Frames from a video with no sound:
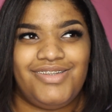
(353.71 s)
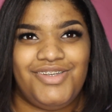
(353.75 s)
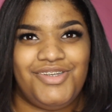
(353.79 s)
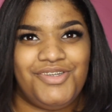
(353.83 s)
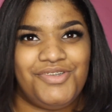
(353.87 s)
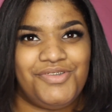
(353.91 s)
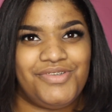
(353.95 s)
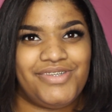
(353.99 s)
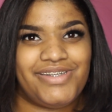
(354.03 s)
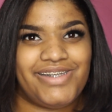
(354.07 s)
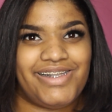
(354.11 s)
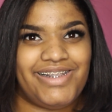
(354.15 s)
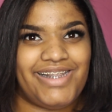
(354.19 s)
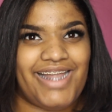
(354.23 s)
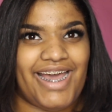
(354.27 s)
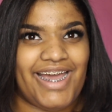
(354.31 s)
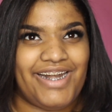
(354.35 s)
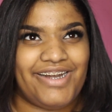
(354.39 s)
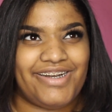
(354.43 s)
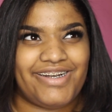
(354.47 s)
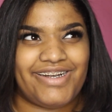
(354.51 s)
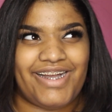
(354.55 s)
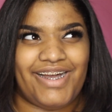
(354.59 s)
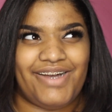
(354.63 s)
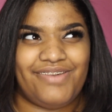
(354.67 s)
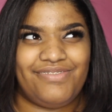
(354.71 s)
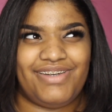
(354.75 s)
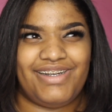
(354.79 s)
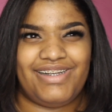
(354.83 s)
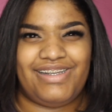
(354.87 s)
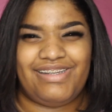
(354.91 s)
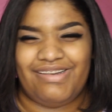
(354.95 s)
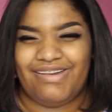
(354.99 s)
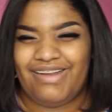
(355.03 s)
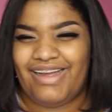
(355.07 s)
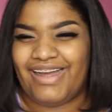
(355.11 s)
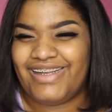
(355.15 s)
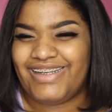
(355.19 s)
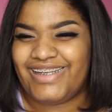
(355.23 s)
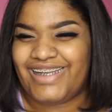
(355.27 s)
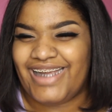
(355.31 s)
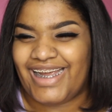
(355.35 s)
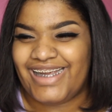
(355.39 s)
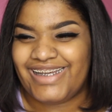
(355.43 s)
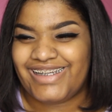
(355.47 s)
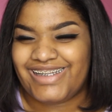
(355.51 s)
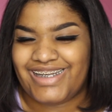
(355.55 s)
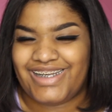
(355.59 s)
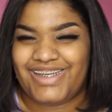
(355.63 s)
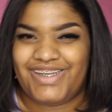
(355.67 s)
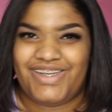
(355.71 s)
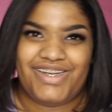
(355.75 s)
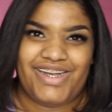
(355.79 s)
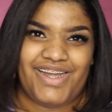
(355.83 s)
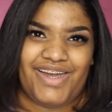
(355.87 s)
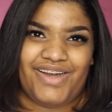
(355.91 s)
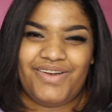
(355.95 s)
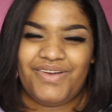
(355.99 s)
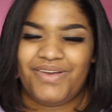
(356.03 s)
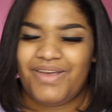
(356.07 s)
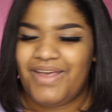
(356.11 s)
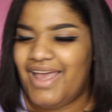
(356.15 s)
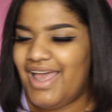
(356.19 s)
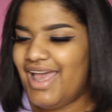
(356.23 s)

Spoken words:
use a lighter coverage foundation, you know.